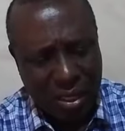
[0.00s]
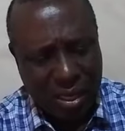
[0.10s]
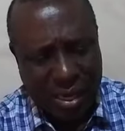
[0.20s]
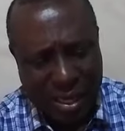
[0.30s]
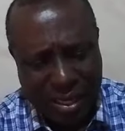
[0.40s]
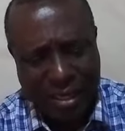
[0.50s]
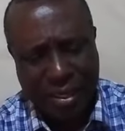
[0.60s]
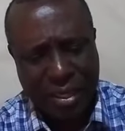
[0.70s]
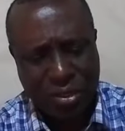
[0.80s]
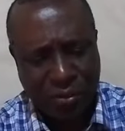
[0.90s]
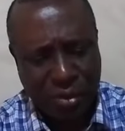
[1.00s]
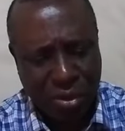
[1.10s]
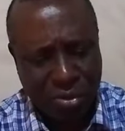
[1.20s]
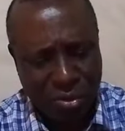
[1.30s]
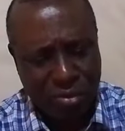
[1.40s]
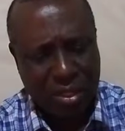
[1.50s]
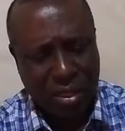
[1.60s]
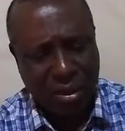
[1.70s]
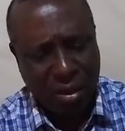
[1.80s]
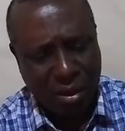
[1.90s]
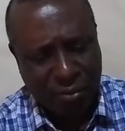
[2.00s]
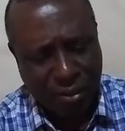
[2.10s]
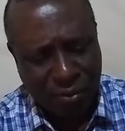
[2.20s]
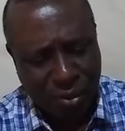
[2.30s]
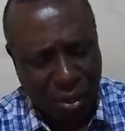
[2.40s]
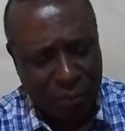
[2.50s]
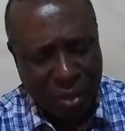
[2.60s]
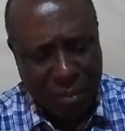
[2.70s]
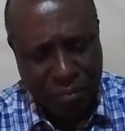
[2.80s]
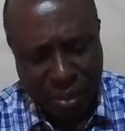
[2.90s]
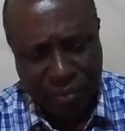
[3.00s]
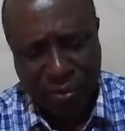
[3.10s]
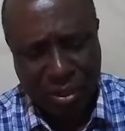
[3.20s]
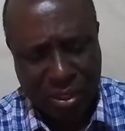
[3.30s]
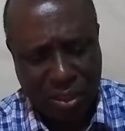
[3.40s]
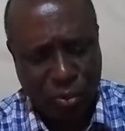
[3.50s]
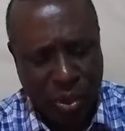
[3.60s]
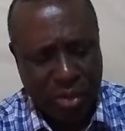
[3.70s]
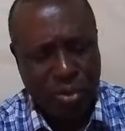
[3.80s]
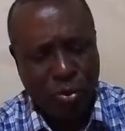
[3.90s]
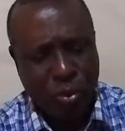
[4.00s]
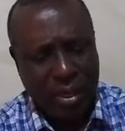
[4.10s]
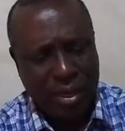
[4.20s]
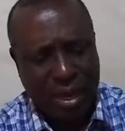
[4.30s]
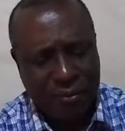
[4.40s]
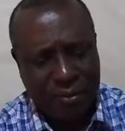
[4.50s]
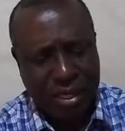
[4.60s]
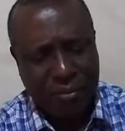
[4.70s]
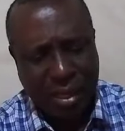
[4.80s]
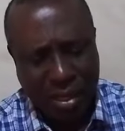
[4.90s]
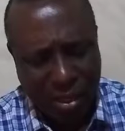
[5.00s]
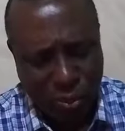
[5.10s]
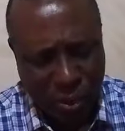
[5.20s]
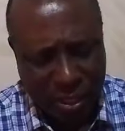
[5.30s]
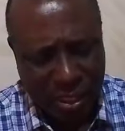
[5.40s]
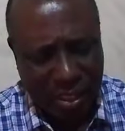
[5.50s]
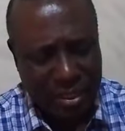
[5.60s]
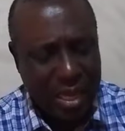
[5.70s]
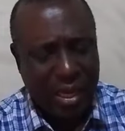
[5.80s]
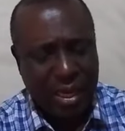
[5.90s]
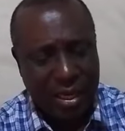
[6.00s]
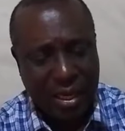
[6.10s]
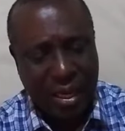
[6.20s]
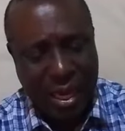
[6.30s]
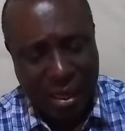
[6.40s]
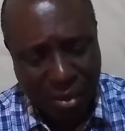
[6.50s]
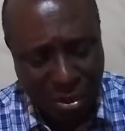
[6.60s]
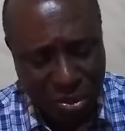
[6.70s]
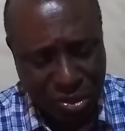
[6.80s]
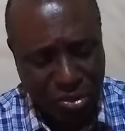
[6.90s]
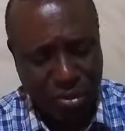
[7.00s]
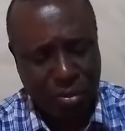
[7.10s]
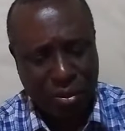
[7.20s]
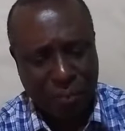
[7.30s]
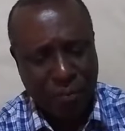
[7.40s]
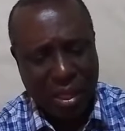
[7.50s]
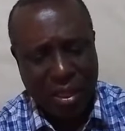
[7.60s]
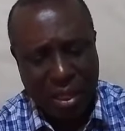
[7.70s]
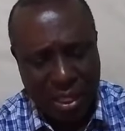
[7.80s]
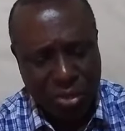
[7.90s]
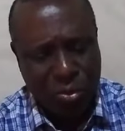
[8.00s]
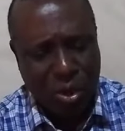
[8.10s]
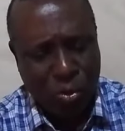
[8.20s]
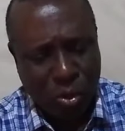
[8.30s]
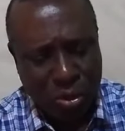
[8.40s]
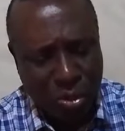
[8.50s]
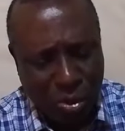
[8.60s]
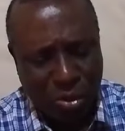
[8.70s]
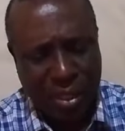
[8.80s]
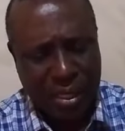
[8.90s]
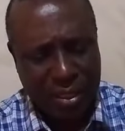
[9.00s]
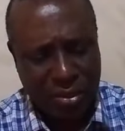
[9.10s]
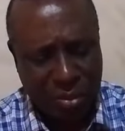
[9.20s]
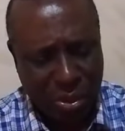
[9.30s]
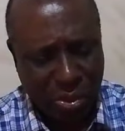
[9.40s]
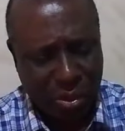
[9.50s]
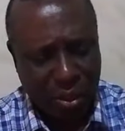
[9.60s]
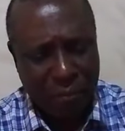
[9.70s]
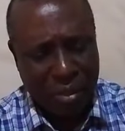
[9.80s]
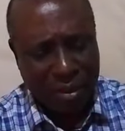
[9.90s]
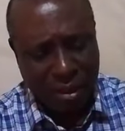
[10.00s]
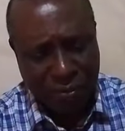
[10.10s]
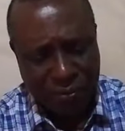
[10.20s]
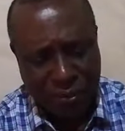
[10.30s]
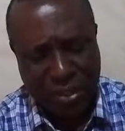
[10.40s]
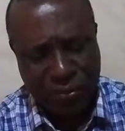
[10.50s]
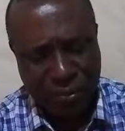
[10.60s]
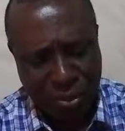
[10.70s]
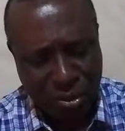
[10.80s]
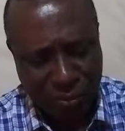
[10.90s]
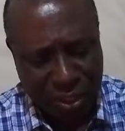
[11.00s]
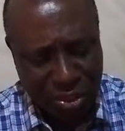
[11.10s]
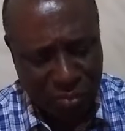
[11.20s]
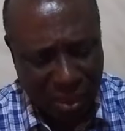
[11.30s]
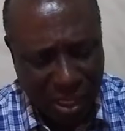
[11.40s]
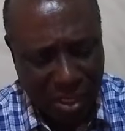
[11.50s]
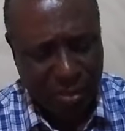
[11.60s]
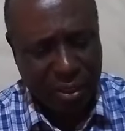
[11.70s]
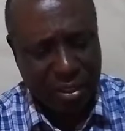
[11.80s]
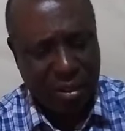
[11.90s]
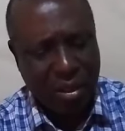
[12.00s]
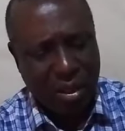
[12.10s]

kindness of your youth, the love of your betrothal, when you went after me in the wilderness, in a land not sown. Israel was holiness to the Lord, the first fruits of his increase.